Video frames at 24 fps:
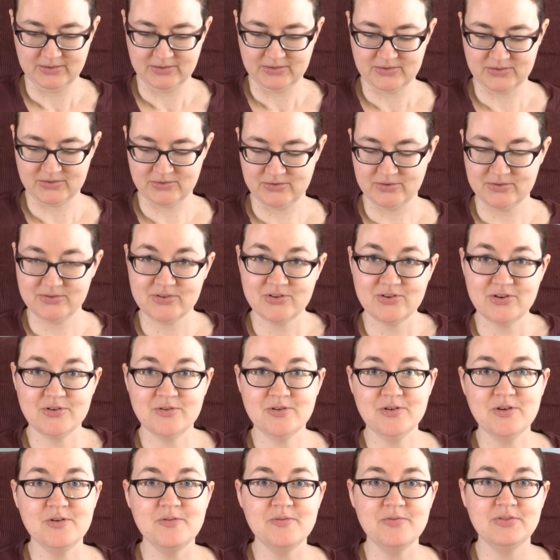So those
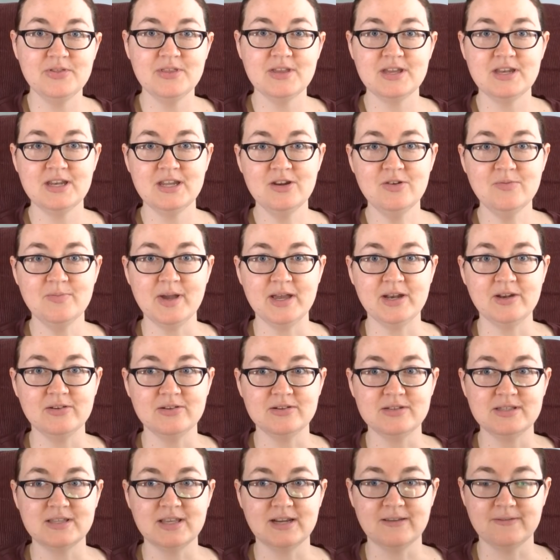are the needle
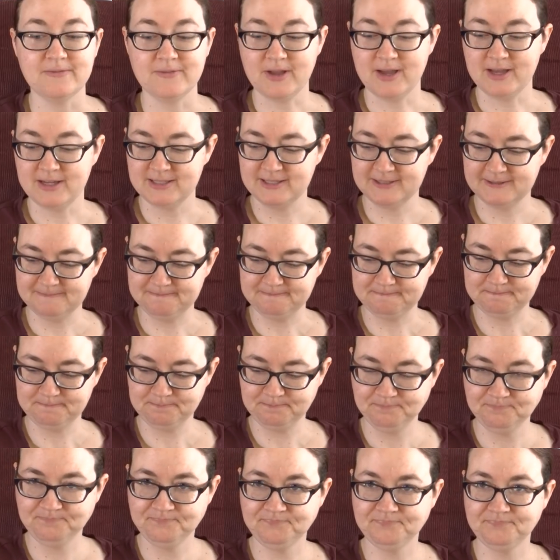minders that I've got.
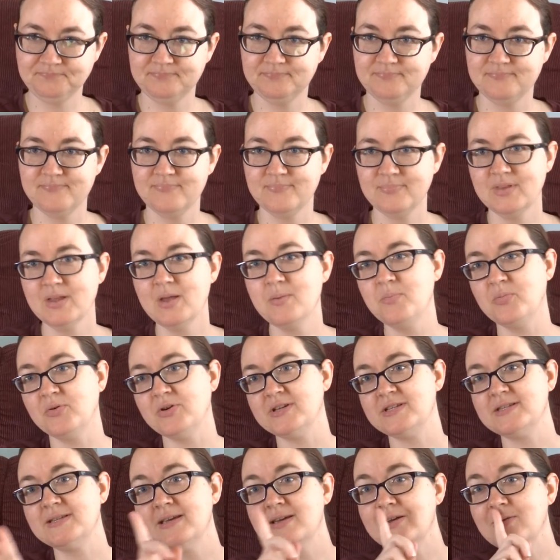
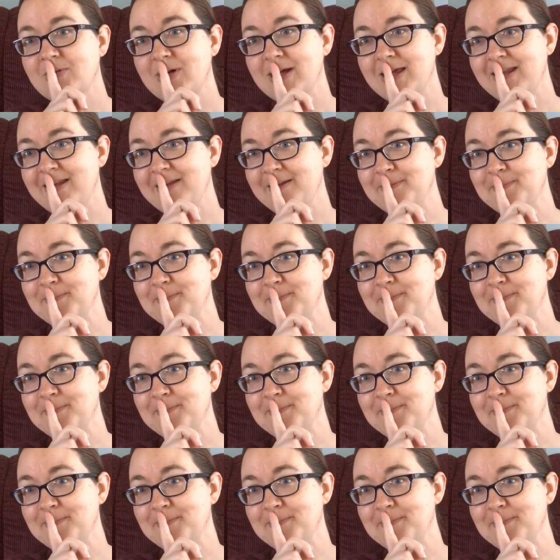Boys, quiet.